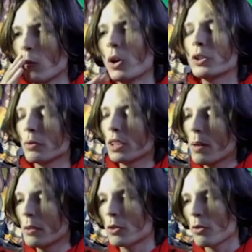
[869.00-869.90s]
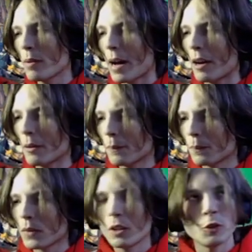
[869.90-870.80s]
well, it's really a story about
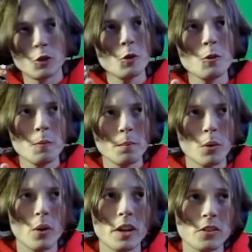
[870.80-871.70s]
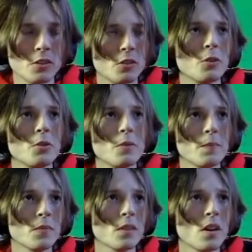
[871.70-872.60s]
two boys who
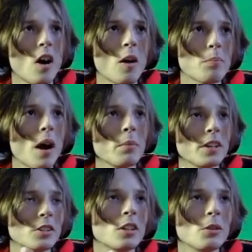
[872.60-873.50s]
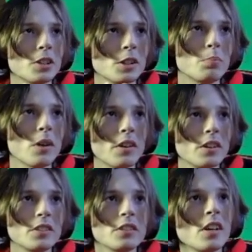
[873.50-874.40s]
are probably as close as
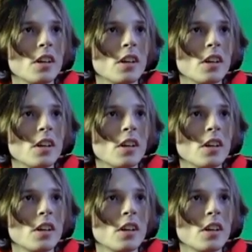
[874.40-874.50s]
brothers,